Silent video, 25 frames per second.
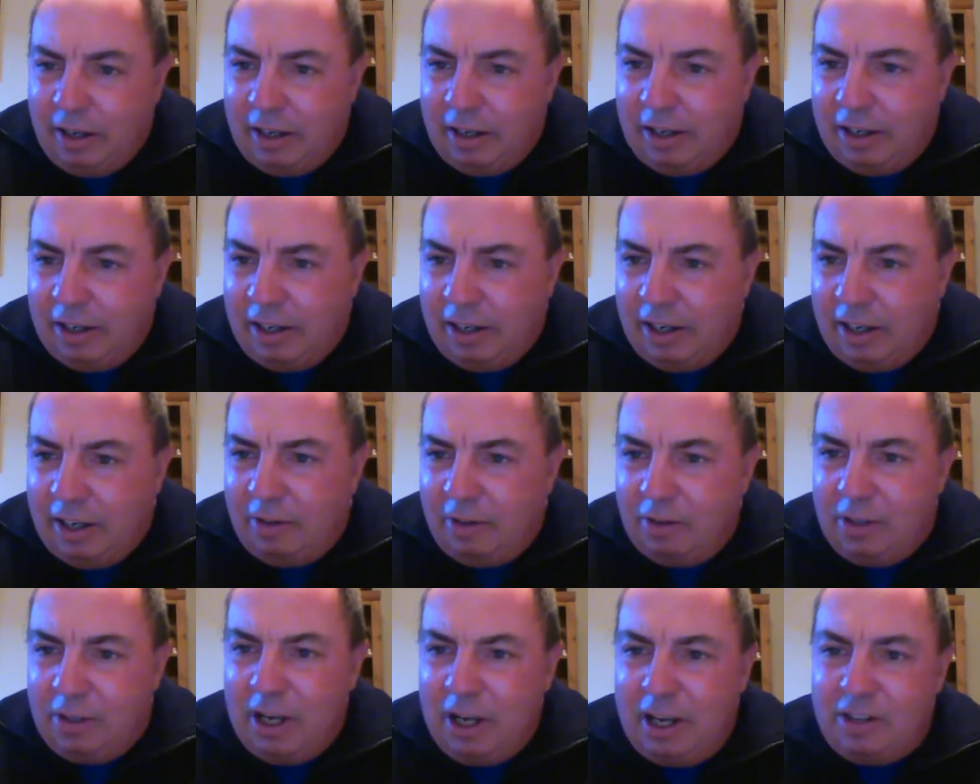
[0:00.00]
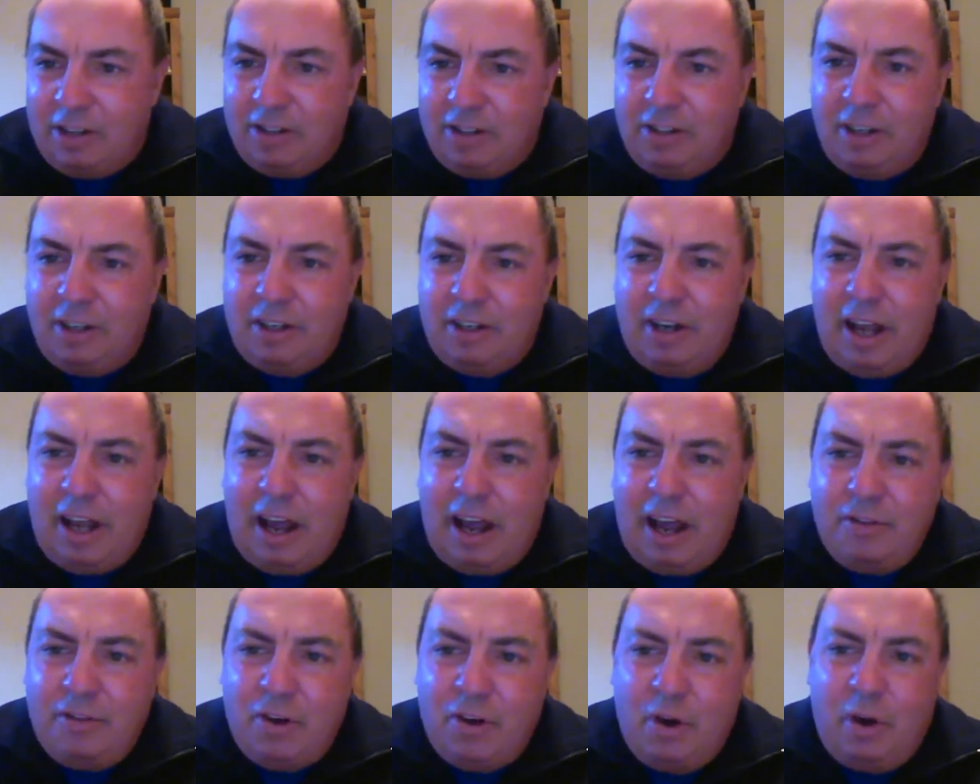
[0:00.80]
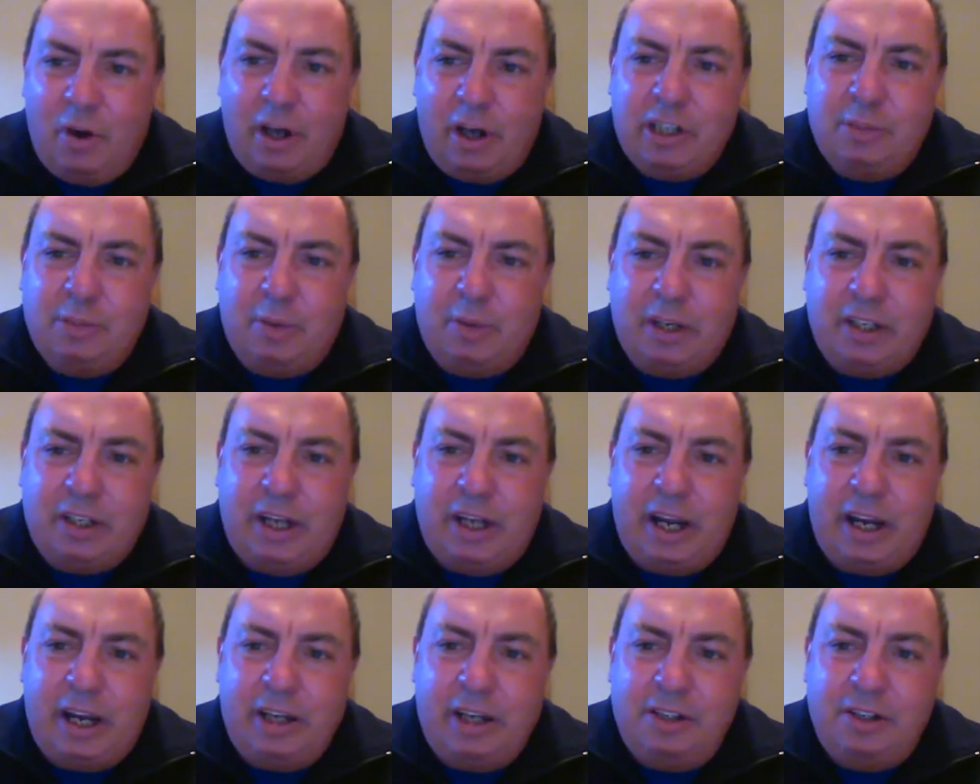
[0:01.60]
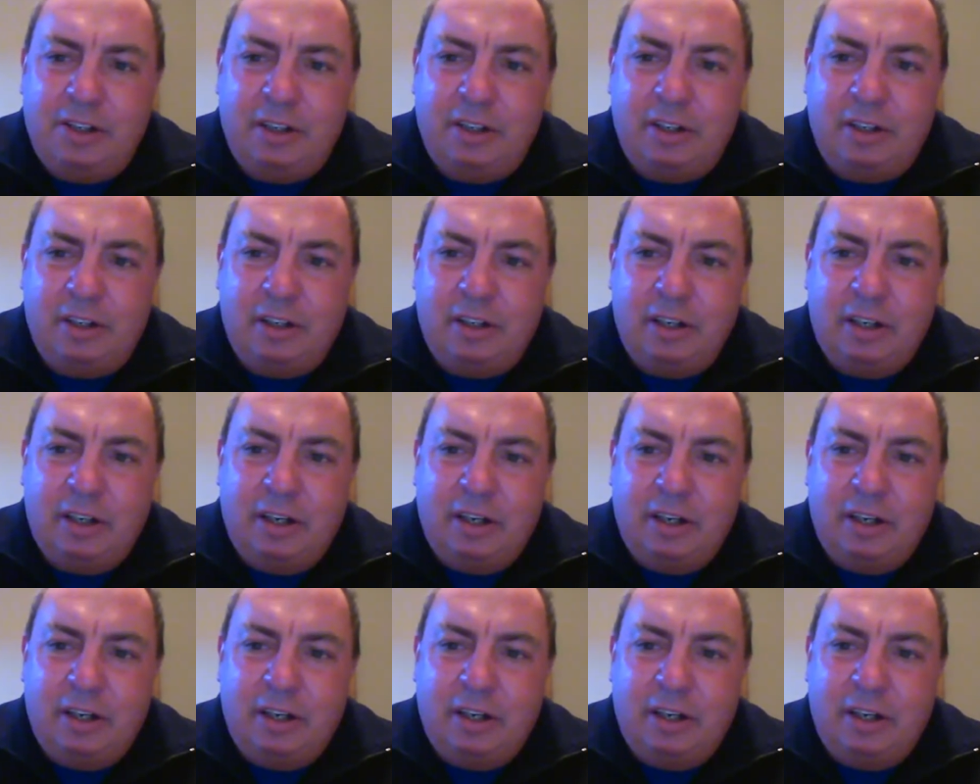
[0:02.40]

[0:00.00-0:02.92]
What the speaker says: to have no expectation.